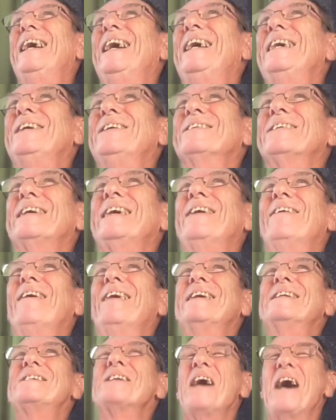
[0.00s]
You're there,
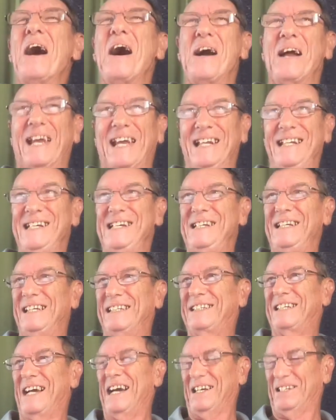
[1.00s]
aren't you? I can hear you
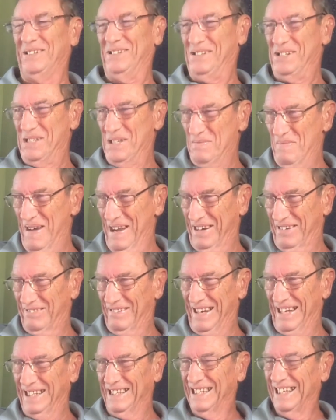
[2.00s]
chuckling in the
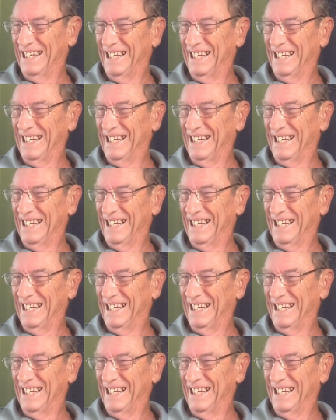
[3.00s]
background.